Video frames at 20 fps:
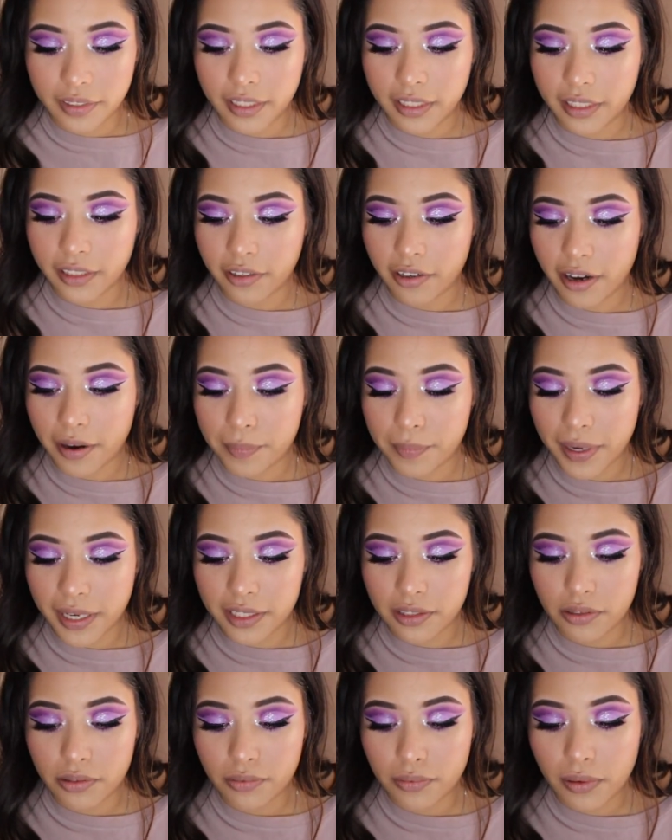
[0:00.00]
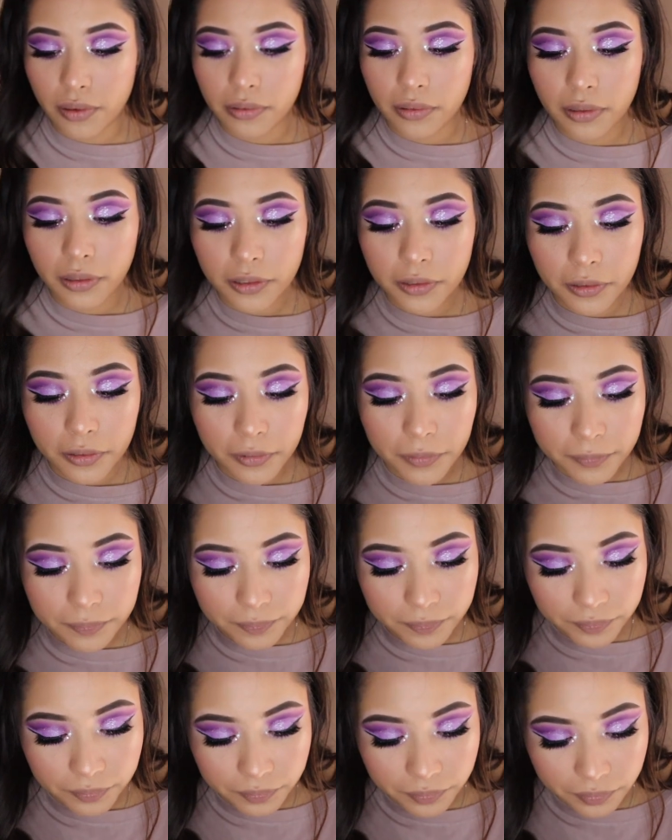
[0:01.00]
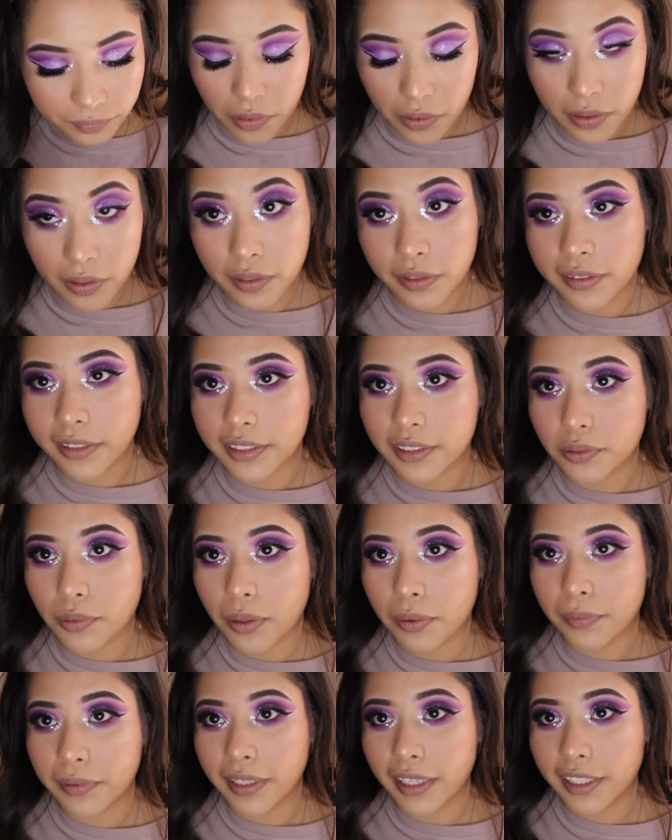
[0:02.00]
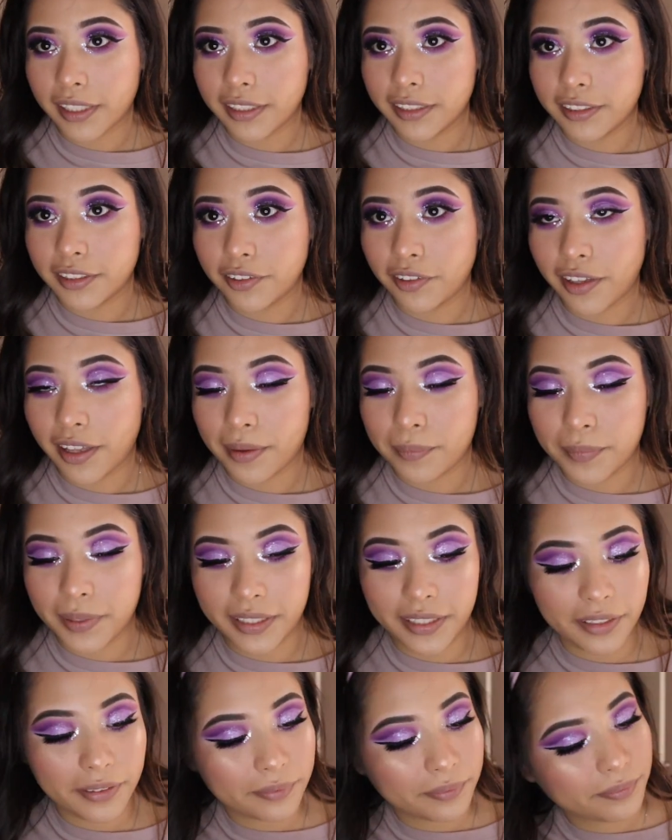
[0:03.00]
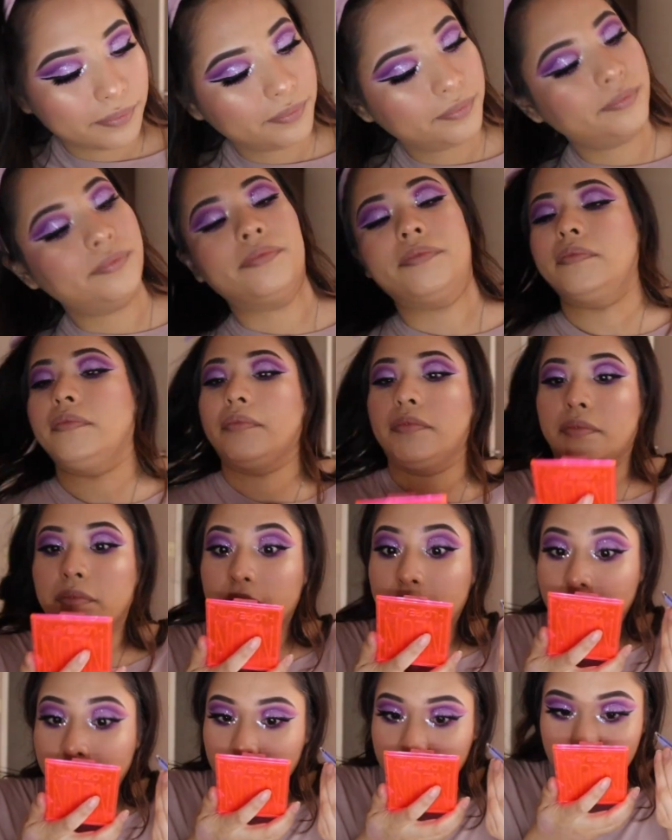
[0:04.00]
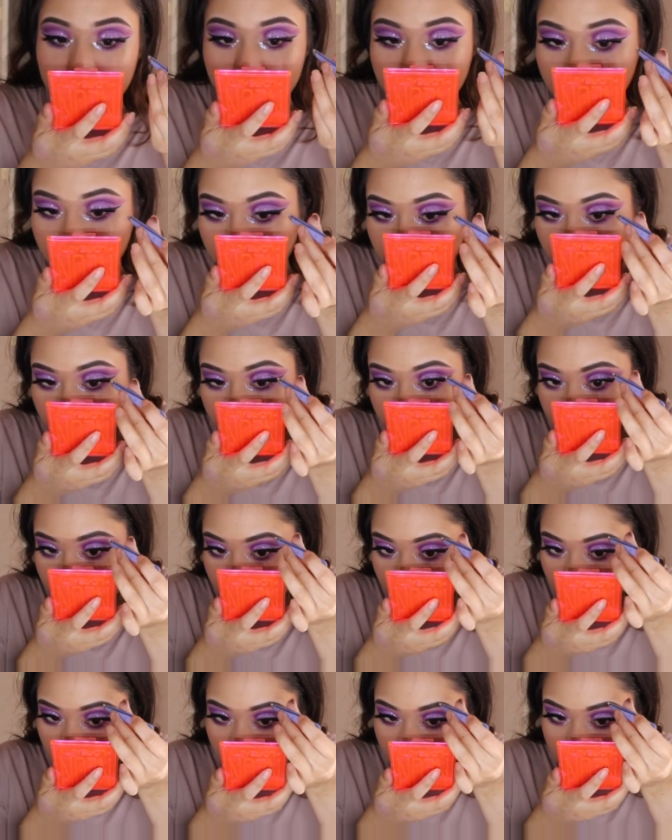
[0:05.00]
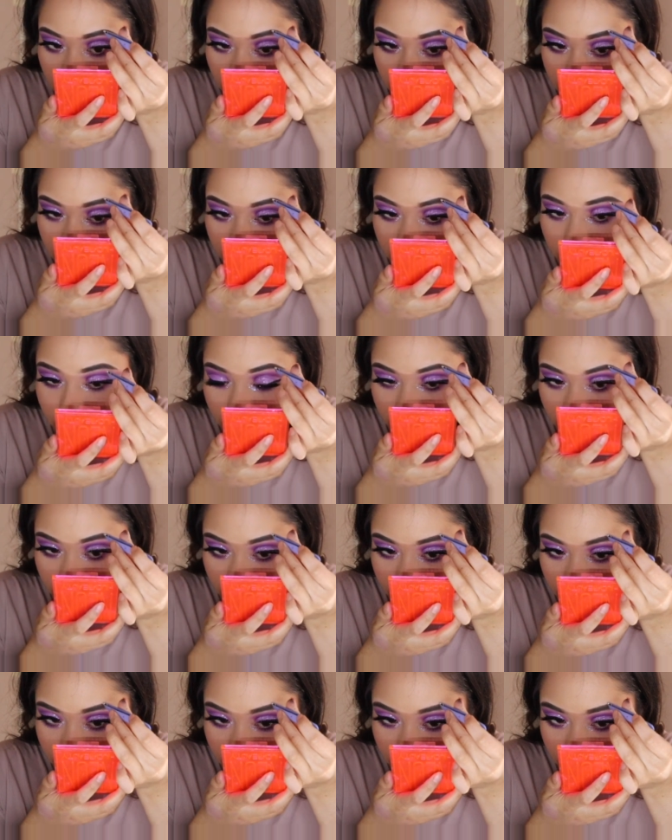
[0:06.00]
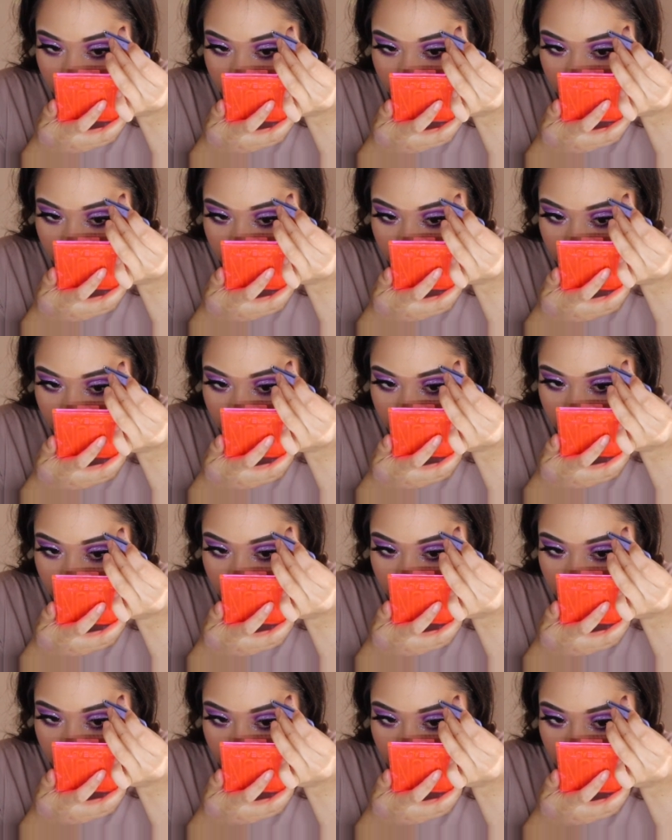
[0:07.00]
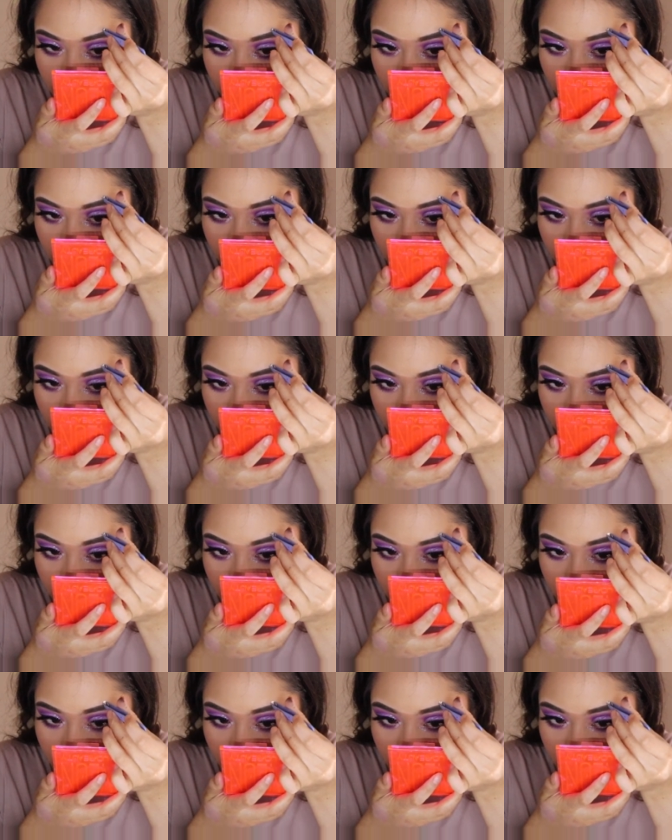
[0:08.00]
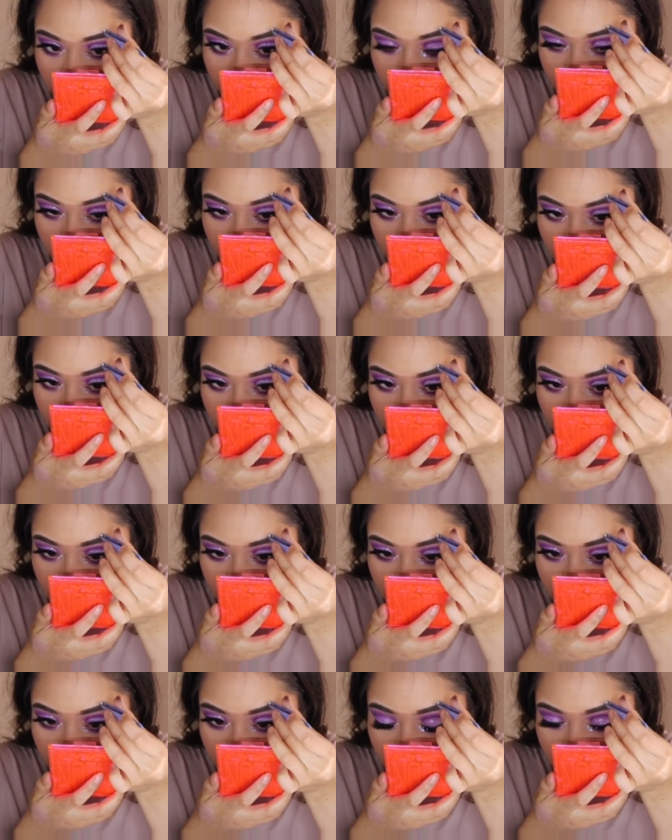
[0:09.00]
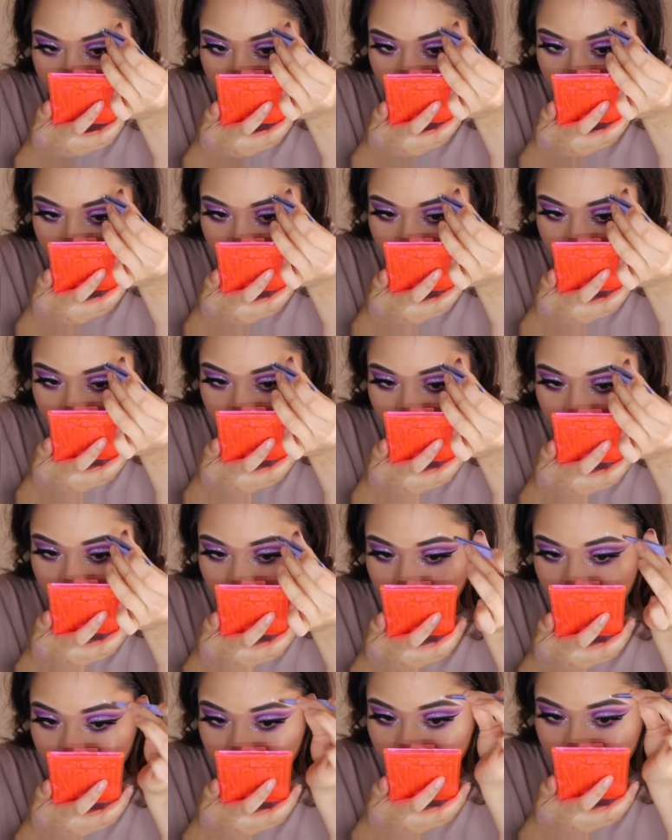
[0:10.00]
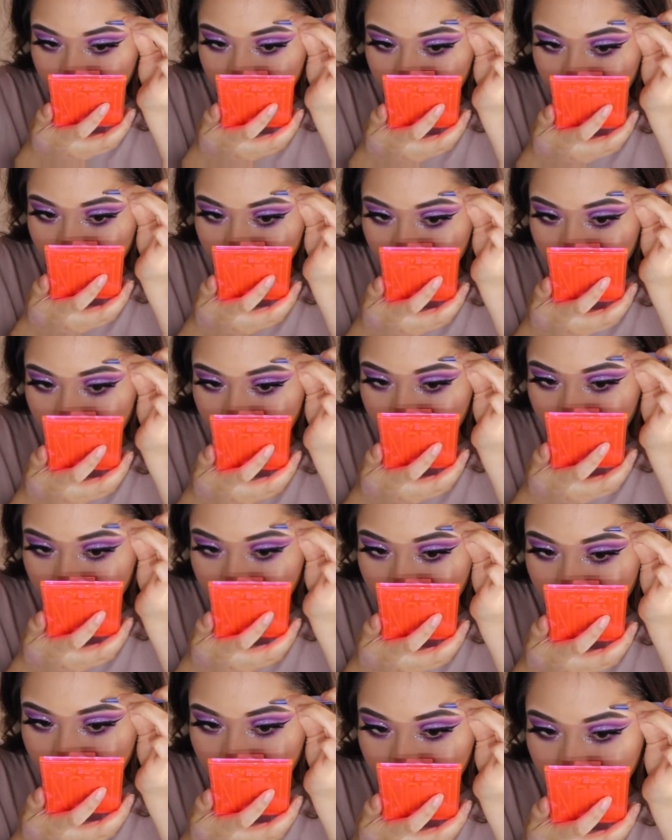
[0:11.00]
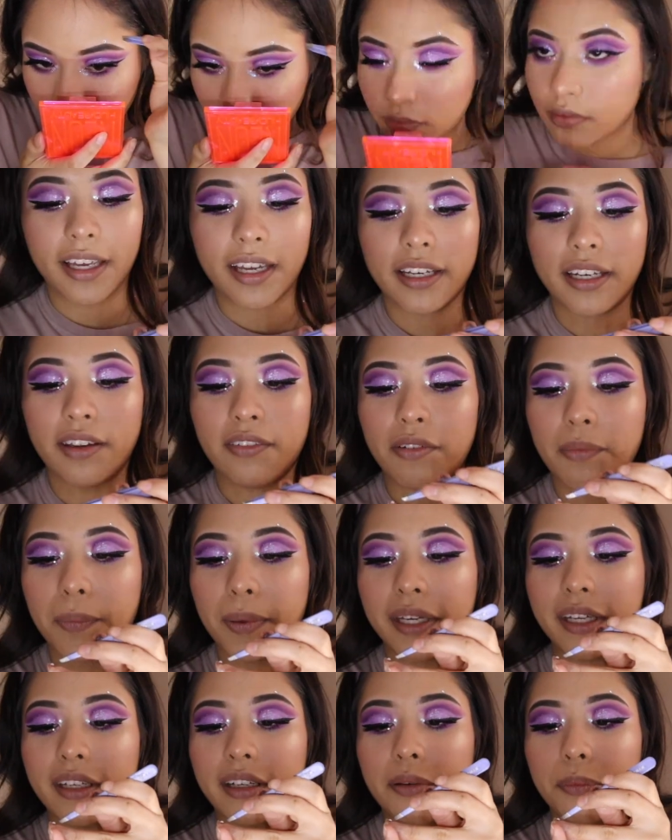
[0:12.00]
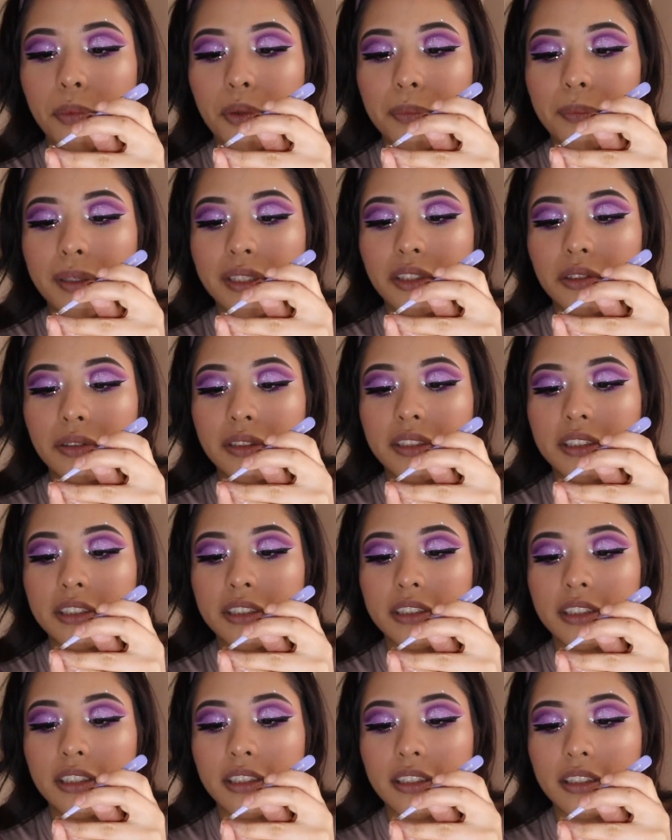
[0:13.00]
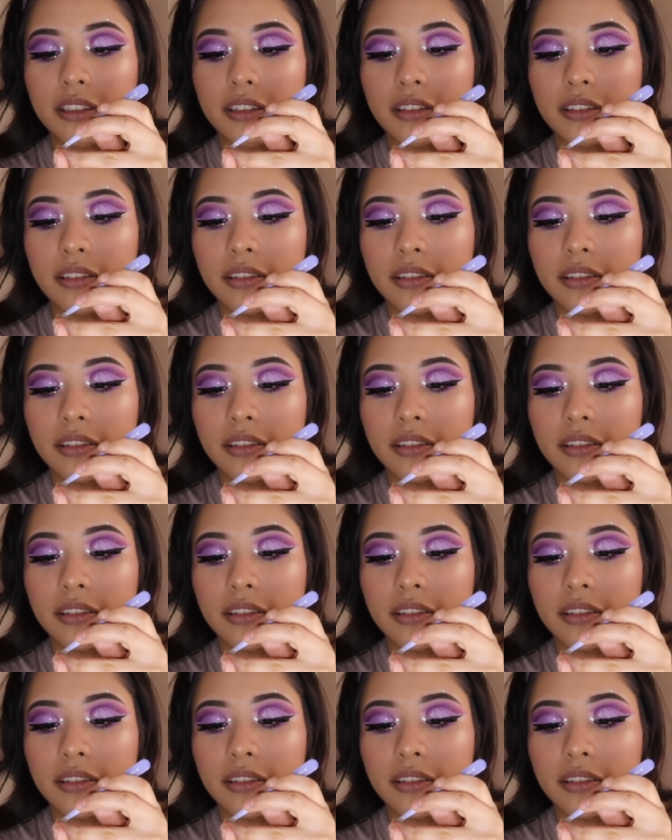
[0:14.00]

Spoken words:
I'm gonna grab my duo glue. That's why we're not gonna do that many. Me, I know you deserve all the world. Cause your heart's made of gold, but don't. Can't even pick it up with my tweezers, look.